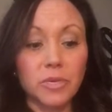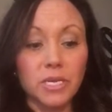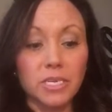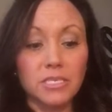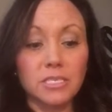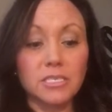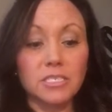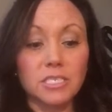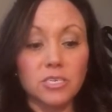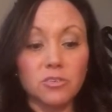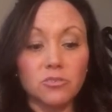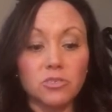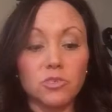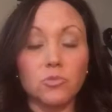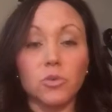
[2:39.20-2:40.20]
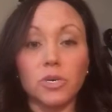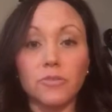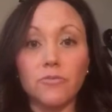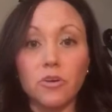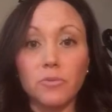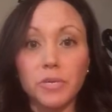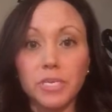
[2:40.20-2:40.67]
it has continued to
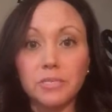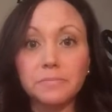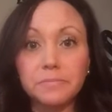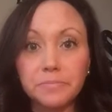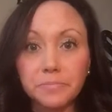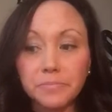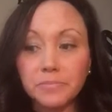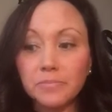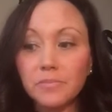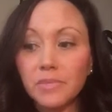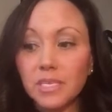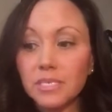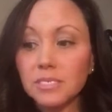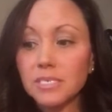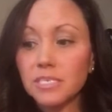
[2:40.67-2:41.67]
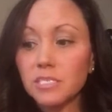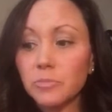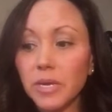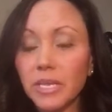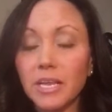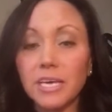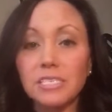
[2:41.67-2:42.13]
work for me. Since
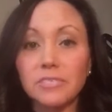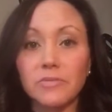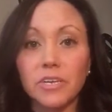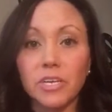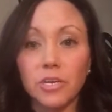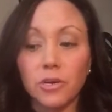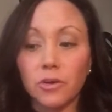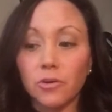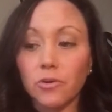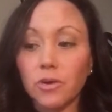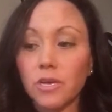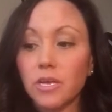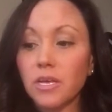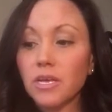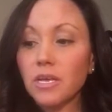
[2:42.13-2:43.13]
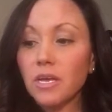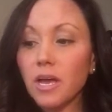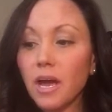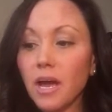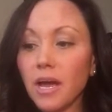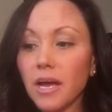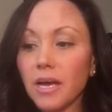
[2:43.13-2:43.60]
my last video,
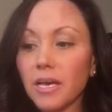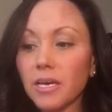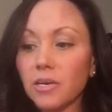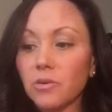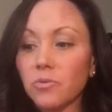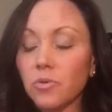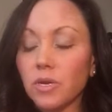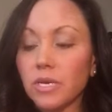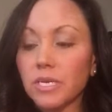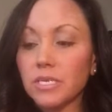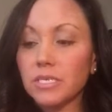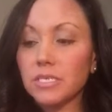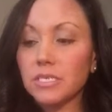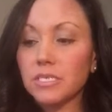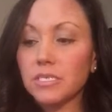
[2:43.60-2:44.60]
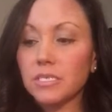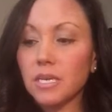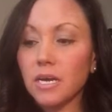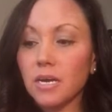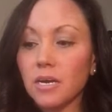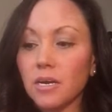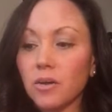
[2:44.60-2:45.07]
I was
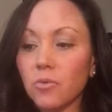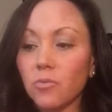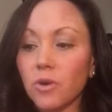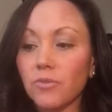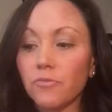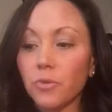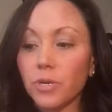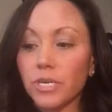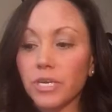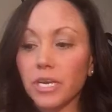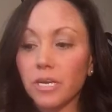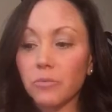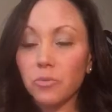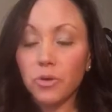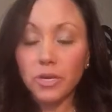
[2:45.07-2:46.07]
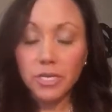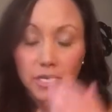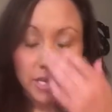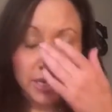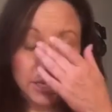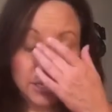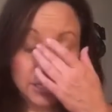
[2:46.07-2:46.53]

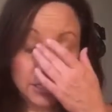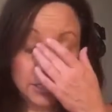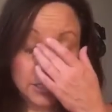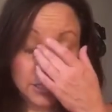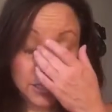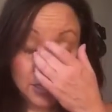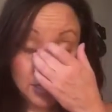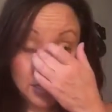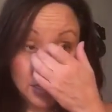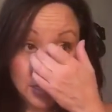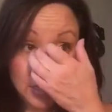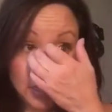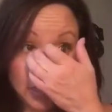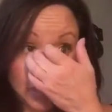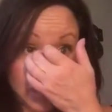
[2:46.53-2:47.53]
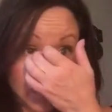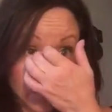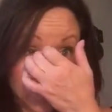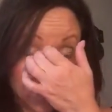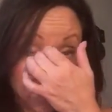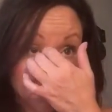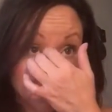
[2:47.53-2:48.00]
149.8,
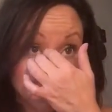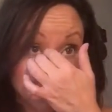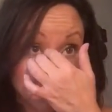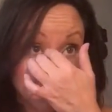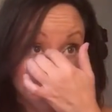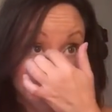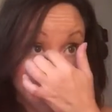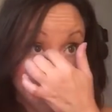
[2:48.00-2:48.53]
and